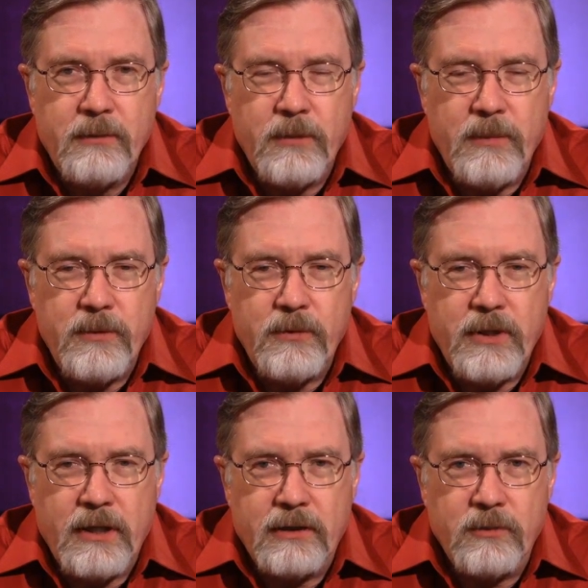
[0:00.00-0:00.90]
Maybe
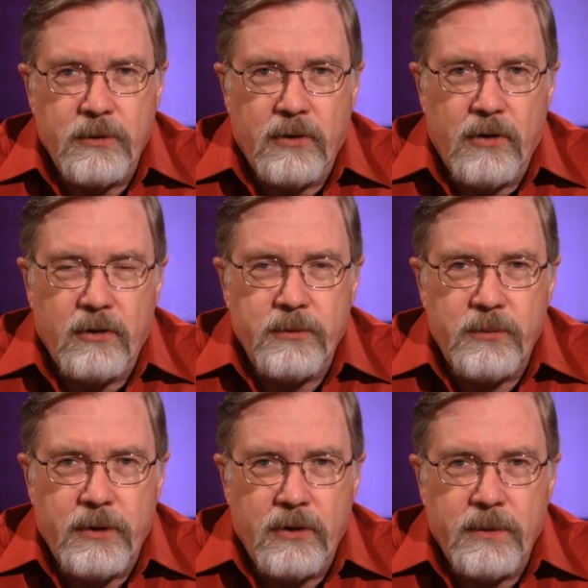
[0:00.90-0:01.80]
taking a little bit longer
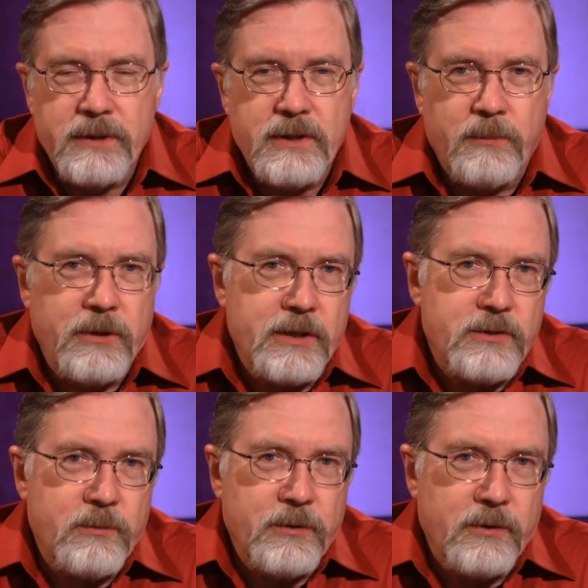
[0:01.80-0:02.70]
between OS updates
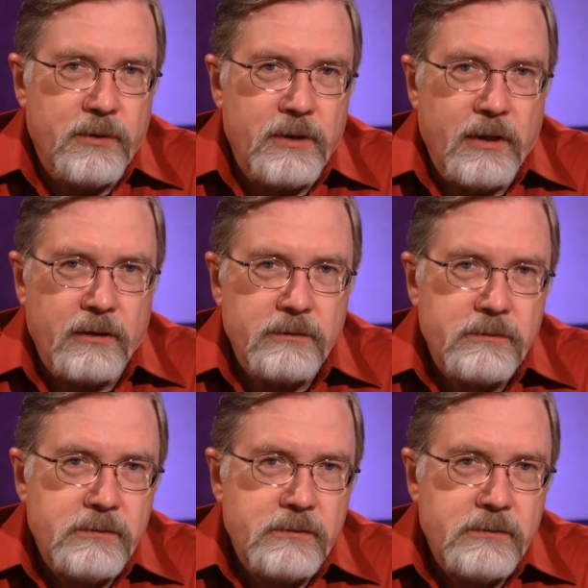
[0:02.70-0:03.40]
would be a good thing.